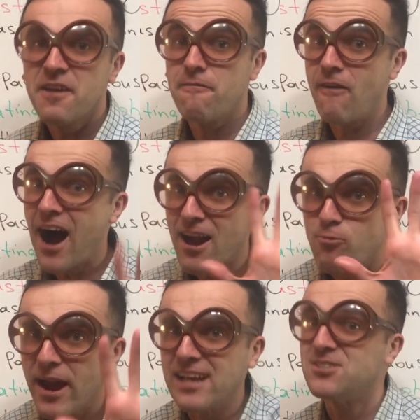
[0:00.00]
5
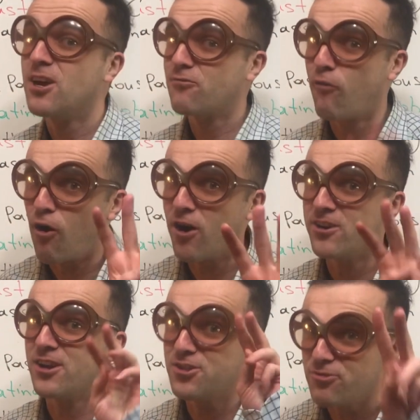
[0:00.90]
ways, not 4,
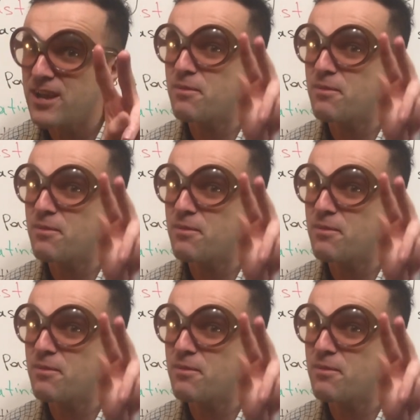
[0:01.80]
not 3,